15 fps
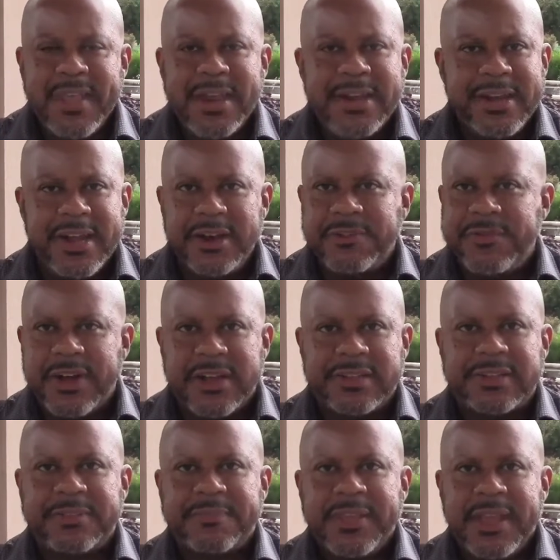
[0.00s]
None of
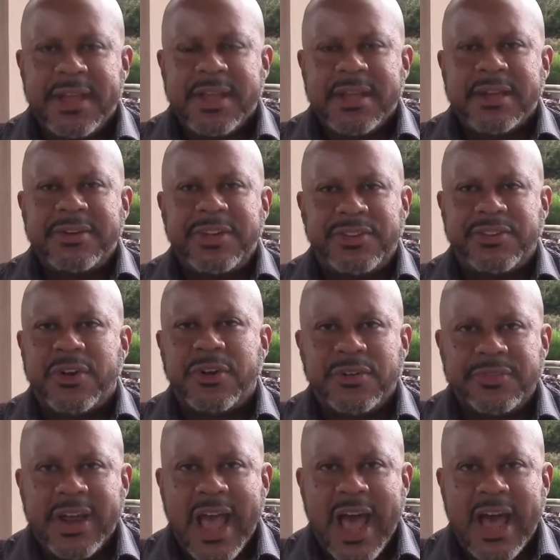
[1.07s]
us
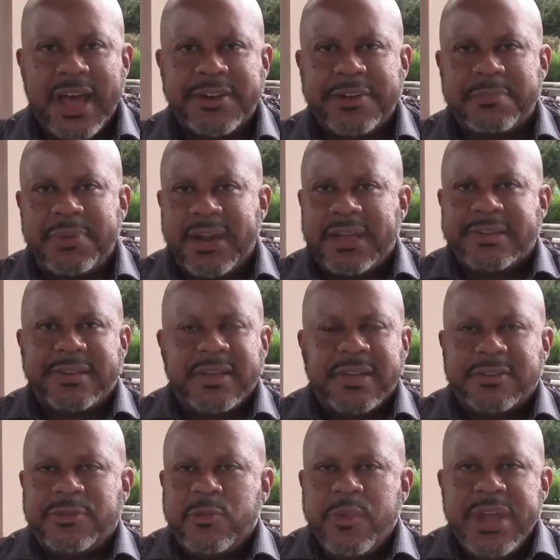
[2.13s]
deserves God to bless
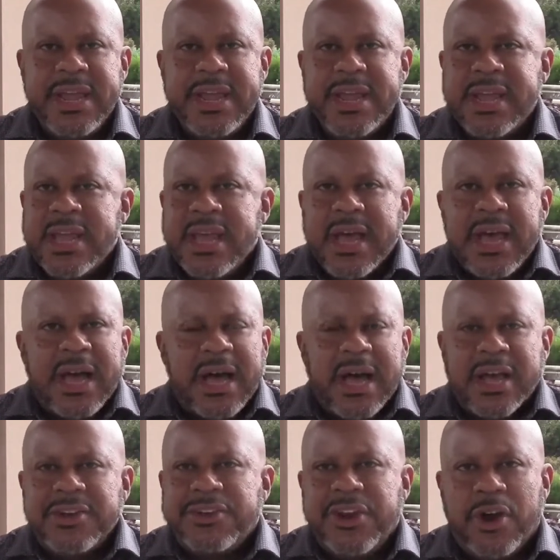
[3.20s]
us. We
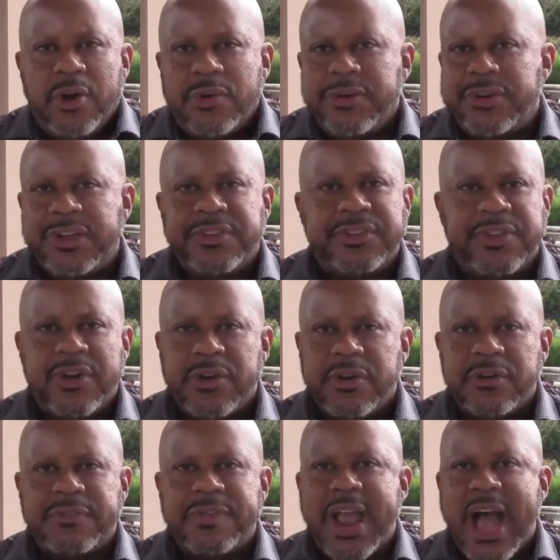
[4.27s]
don't
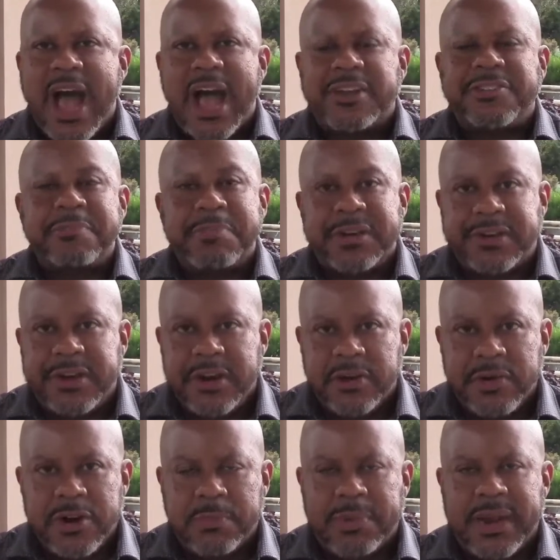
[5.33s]
deserve God's
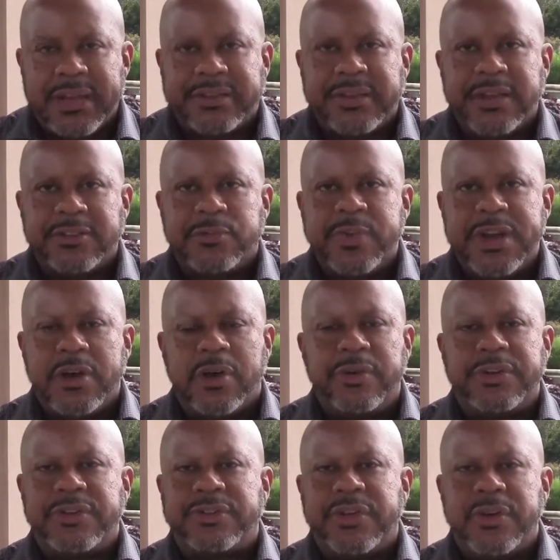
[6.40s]
material blessings. We
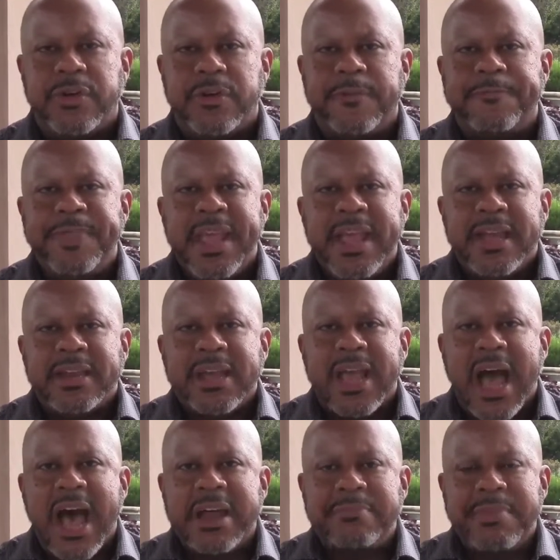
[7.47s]
don't deserve
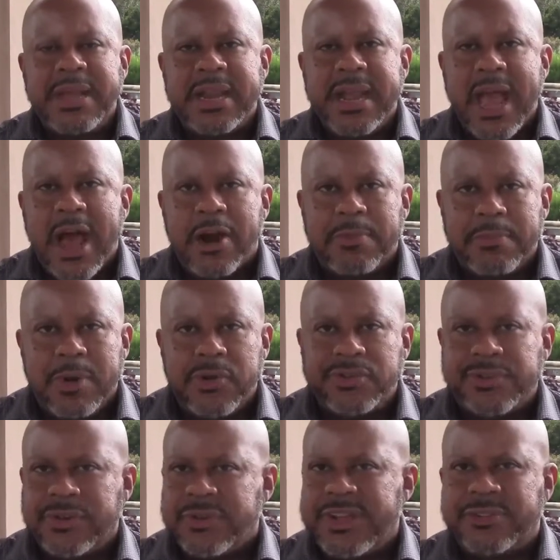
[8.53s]
God meeting our
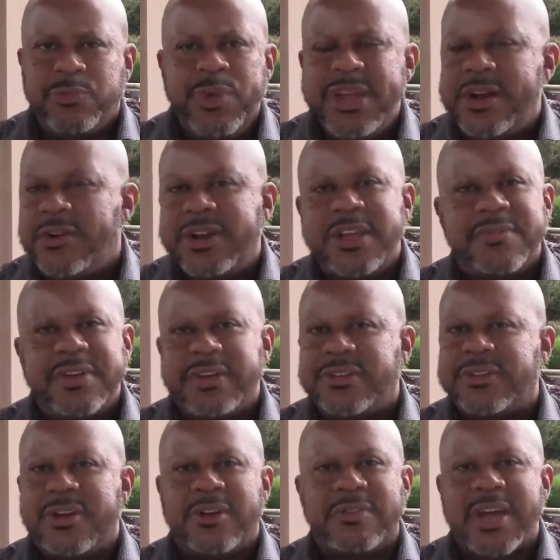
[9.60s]
emotional needs. We don't even
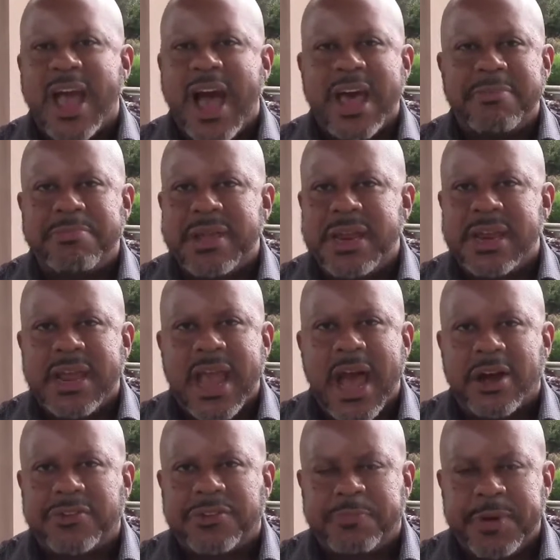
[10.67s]
deserve God meeting
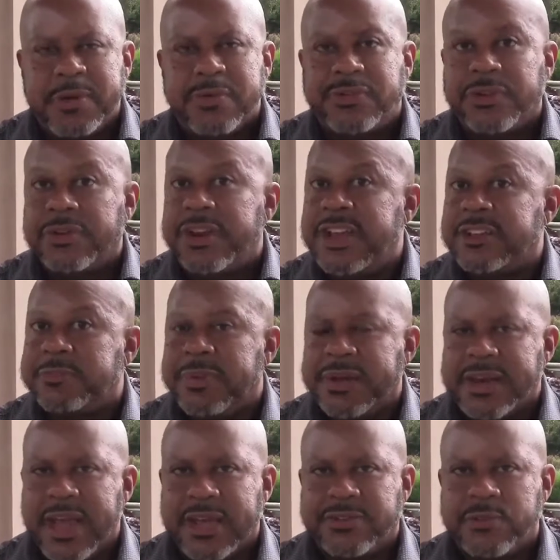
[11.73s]
our spiritual needs.
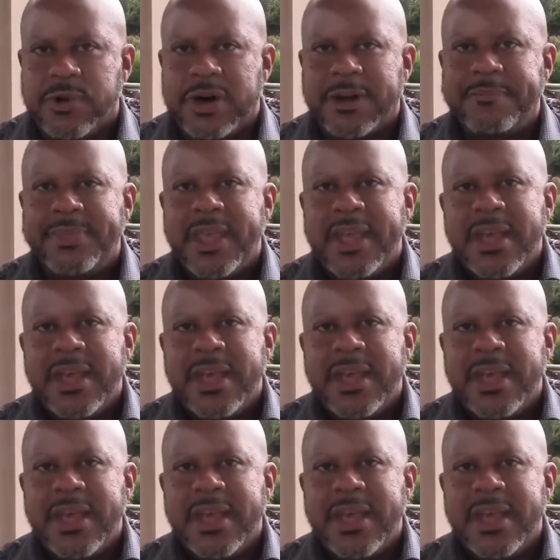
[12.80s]
But guess what?